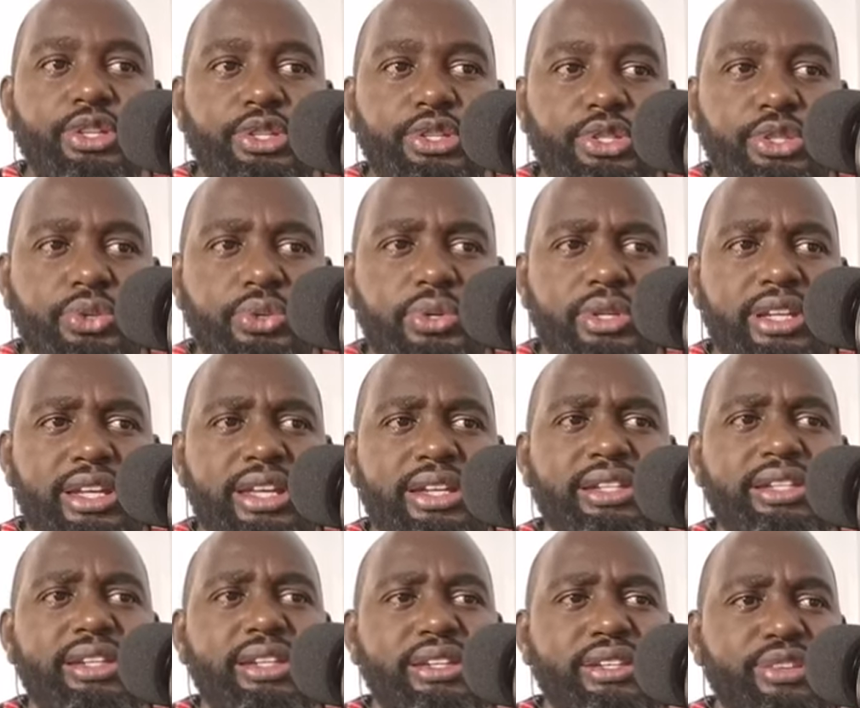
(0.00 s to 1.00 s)
You
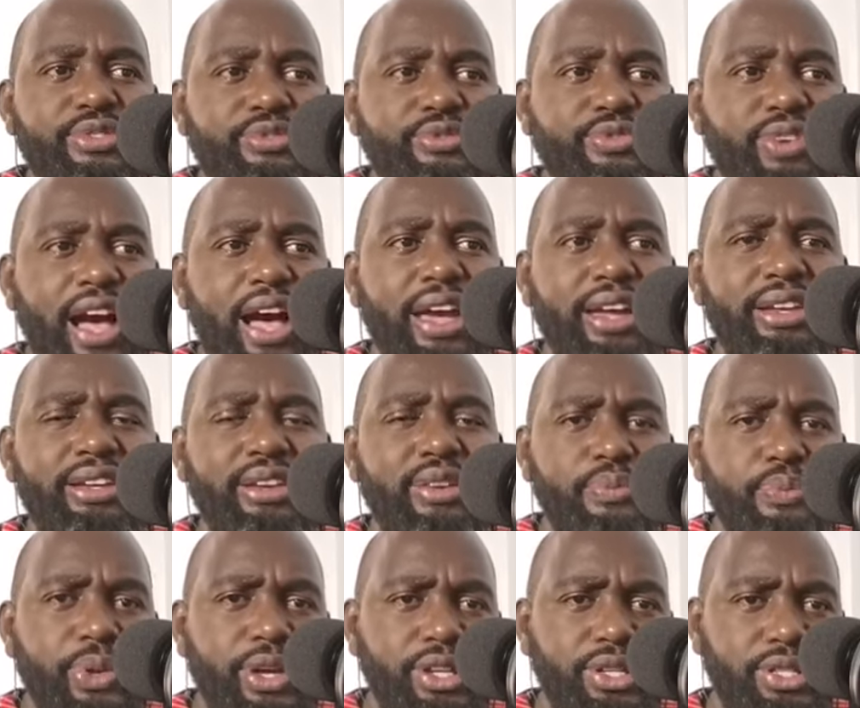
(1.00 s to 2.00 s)
need
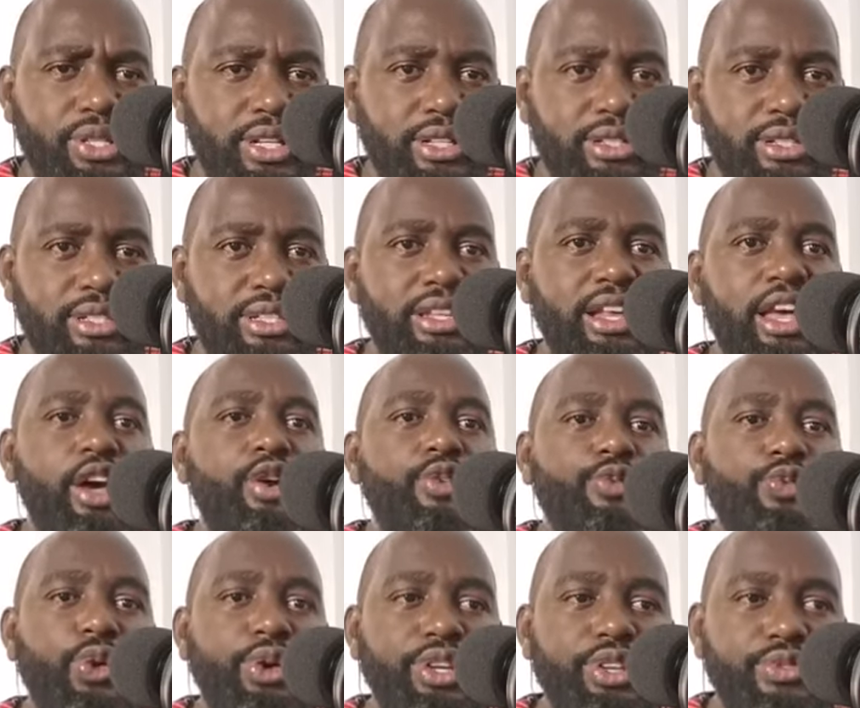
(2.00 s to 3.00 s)
divine patience
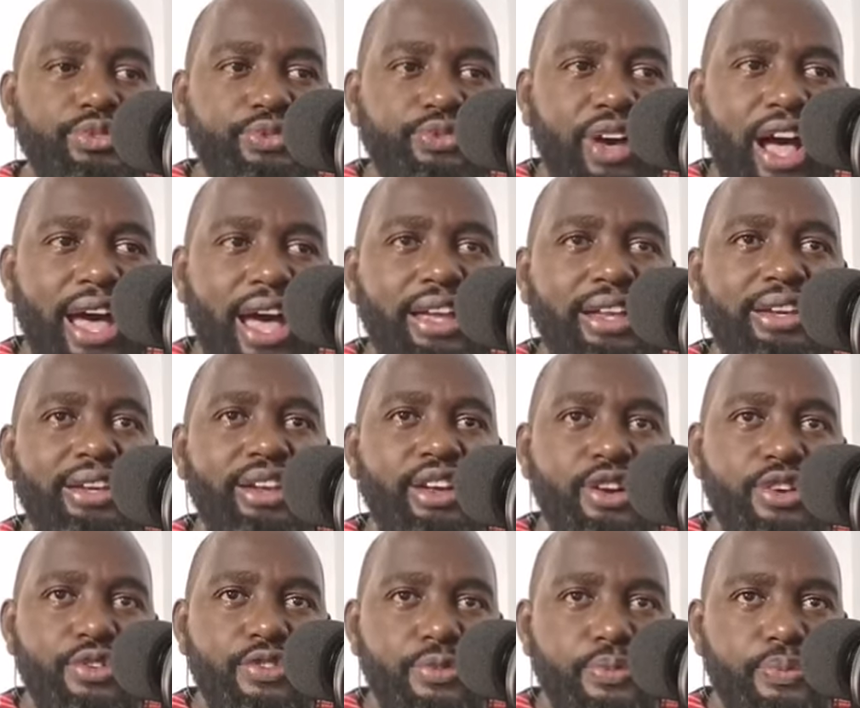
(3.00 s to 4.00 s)
for
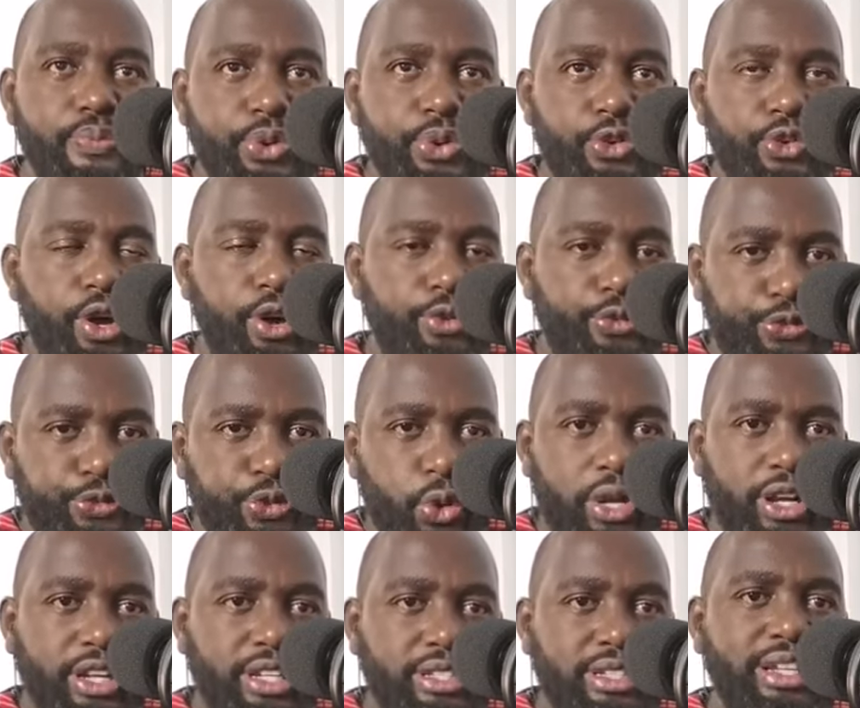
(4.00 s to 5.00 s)
divine
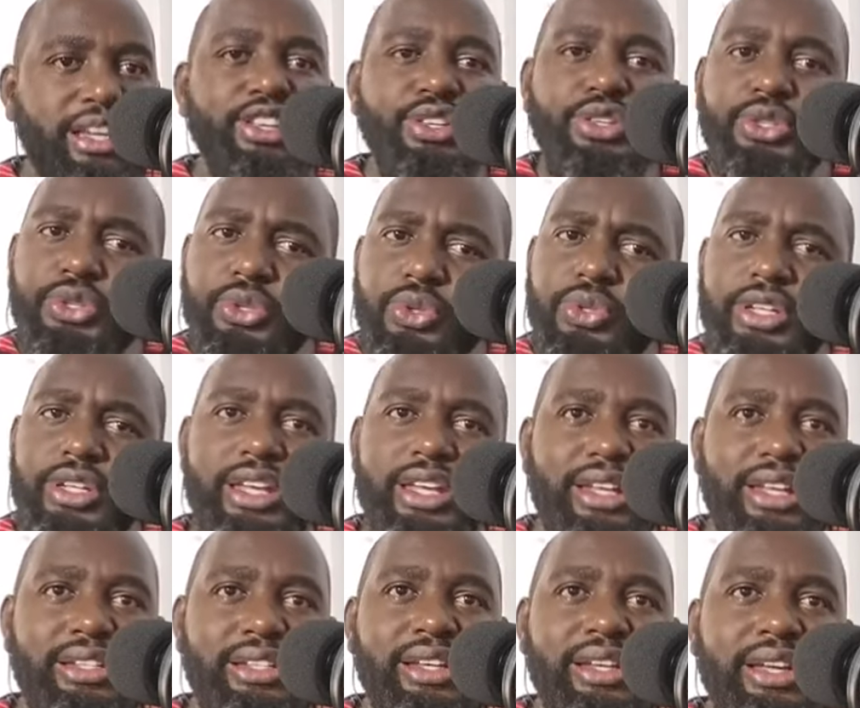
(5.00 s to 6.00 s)
focus. You
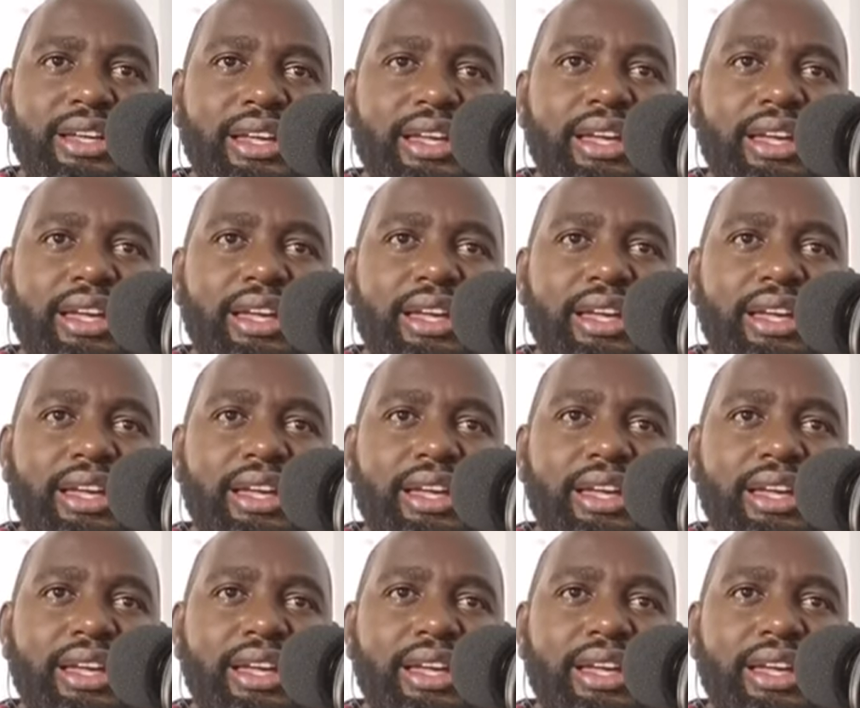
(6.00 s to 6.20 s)
need it.